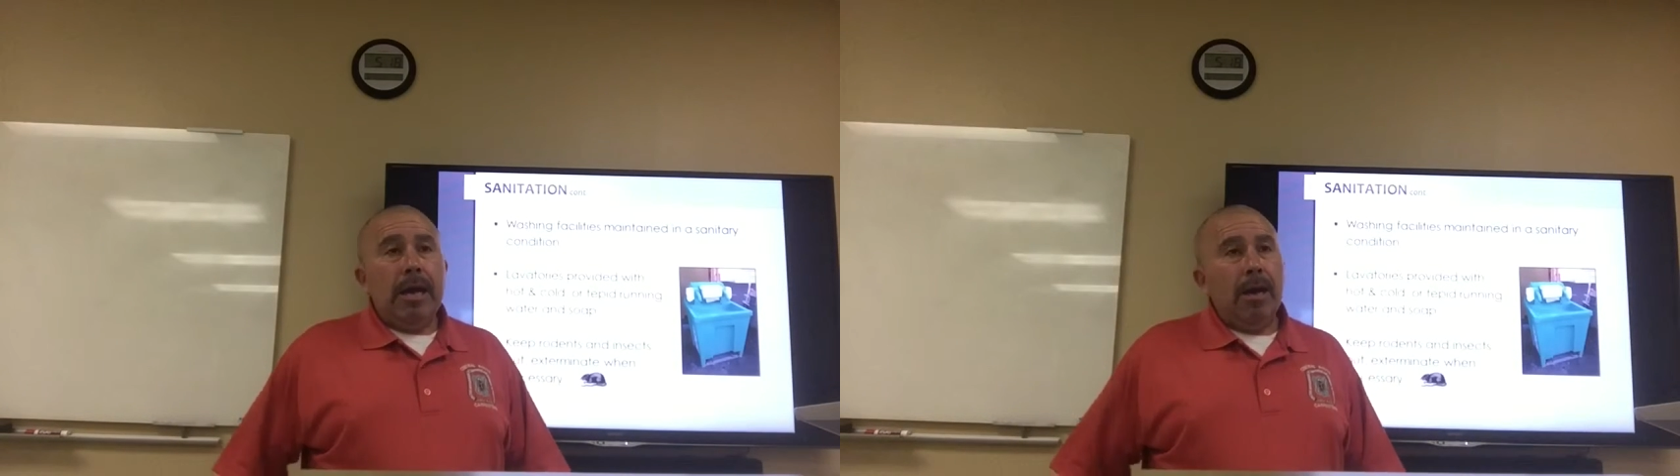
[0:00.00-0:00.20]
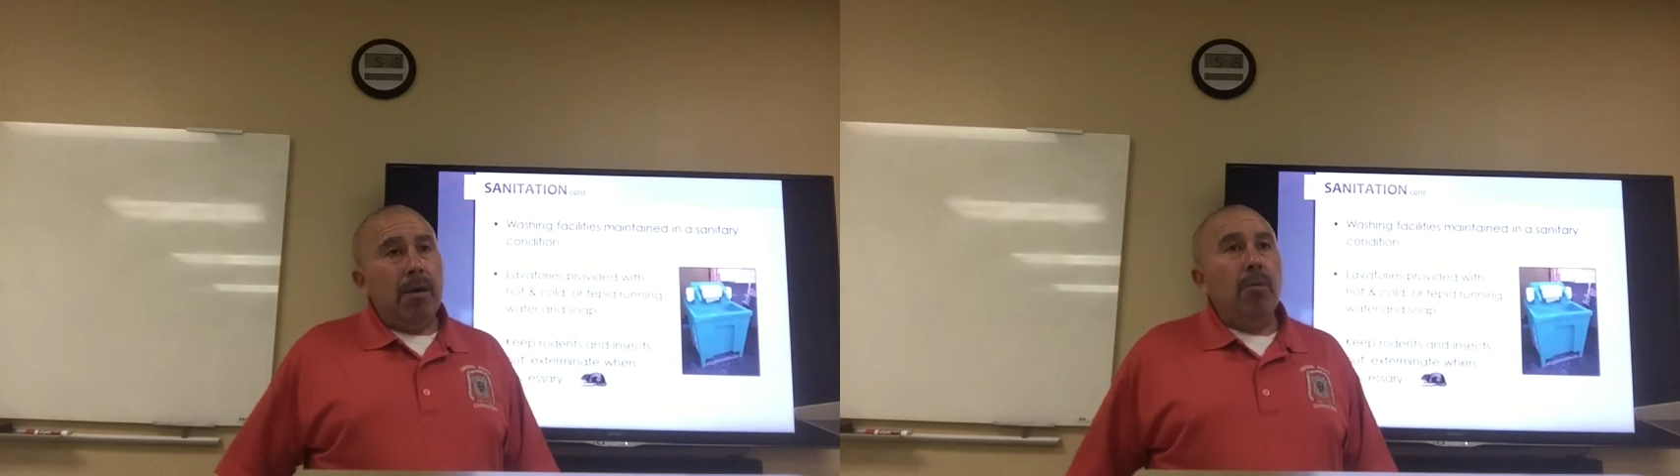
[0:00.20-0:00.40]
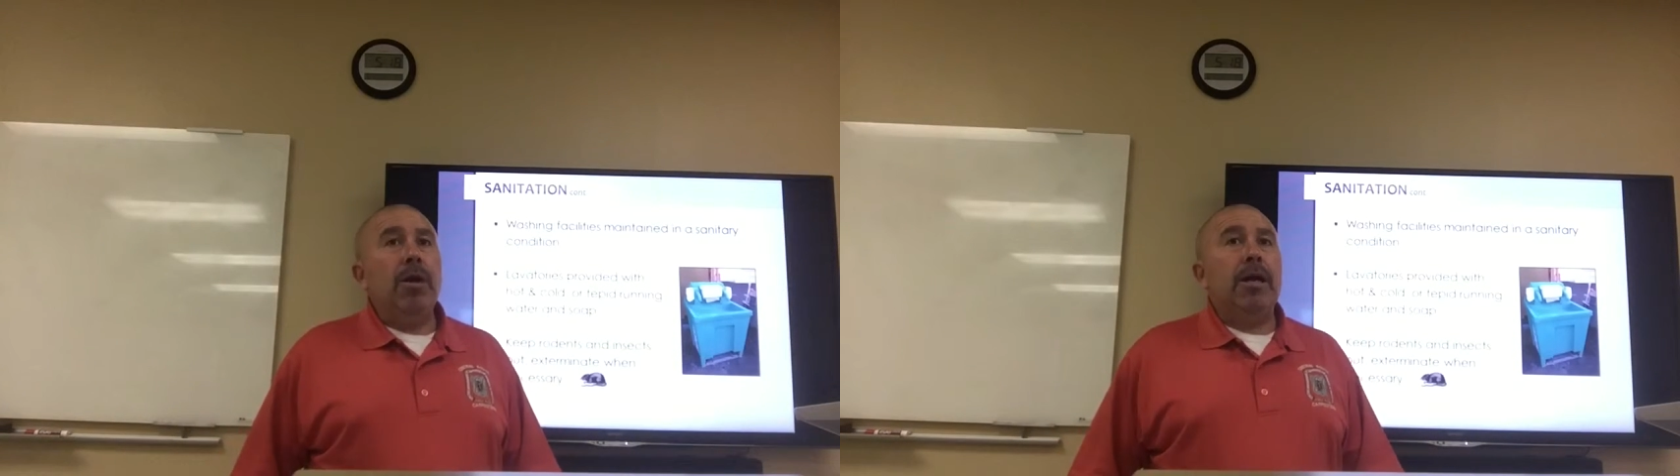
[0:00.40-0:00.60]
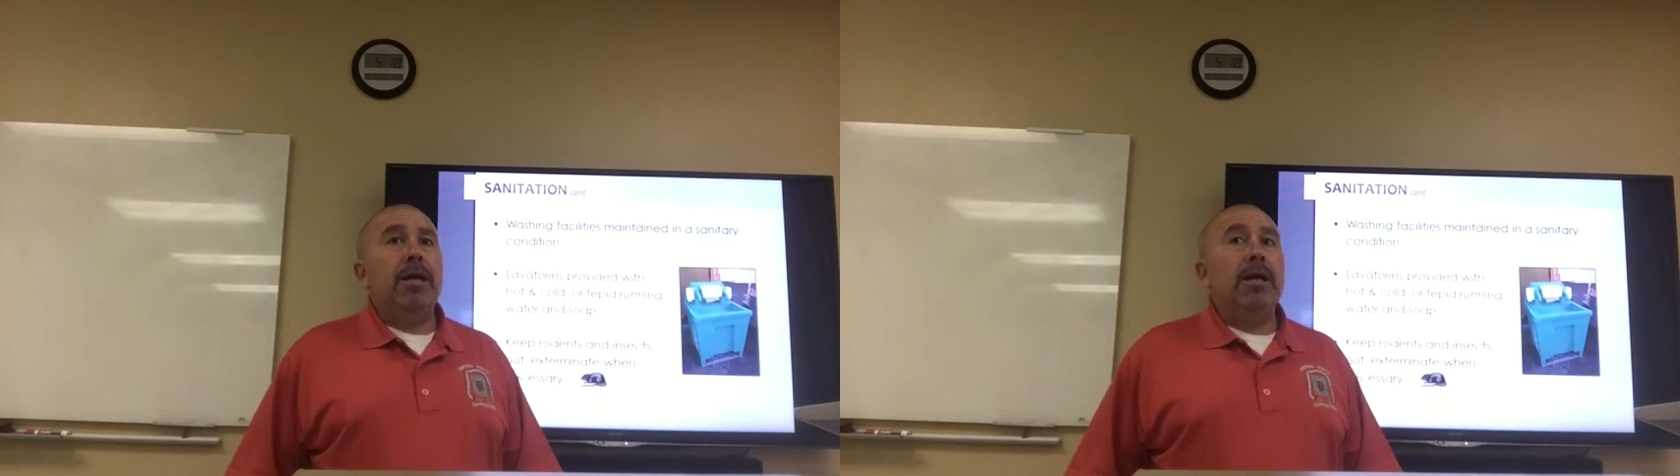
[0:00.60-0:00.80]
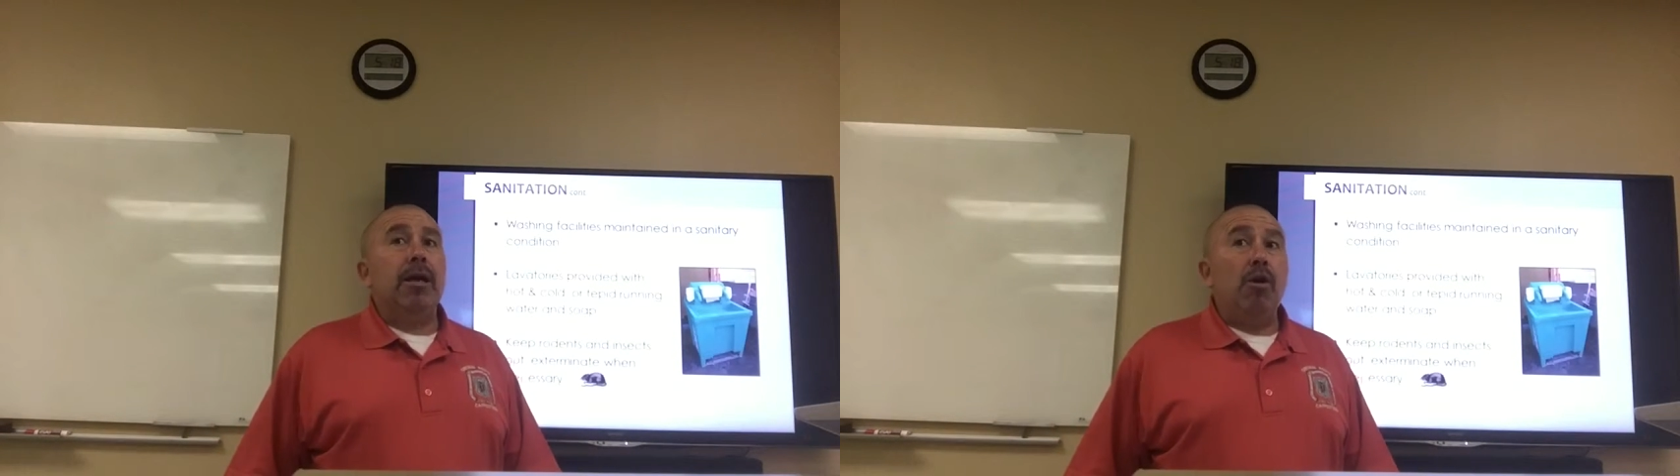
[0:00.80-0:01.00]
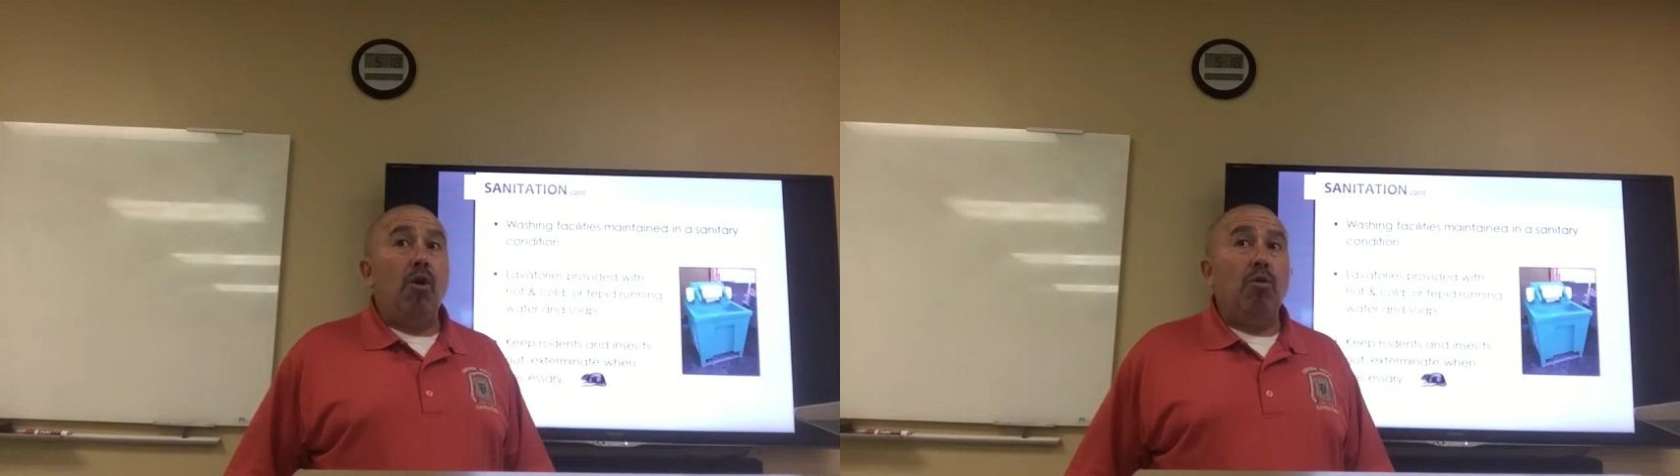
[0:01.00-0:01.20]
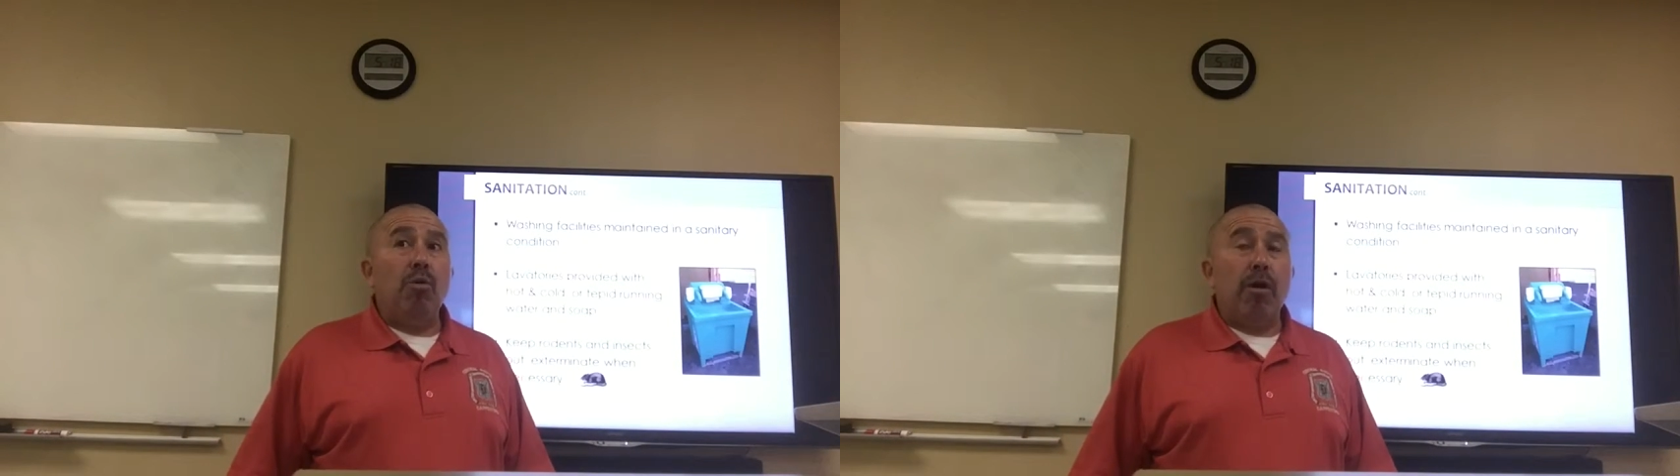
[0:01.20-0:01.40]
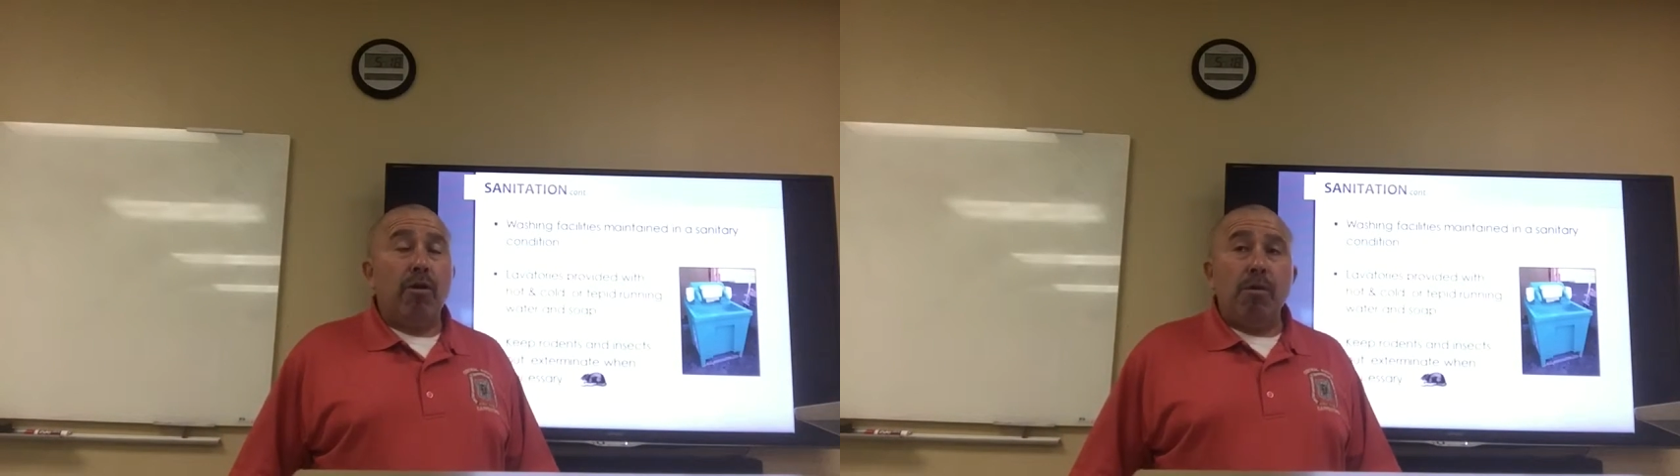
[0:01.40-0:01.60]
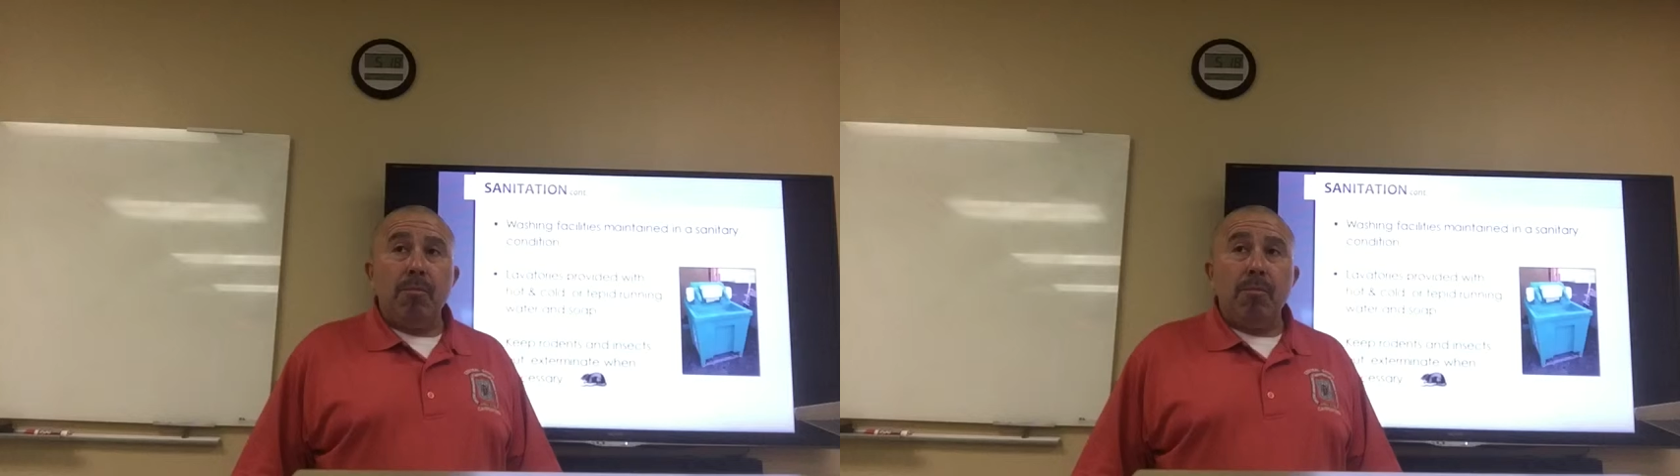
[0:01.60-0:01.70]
We're lucky to get cold water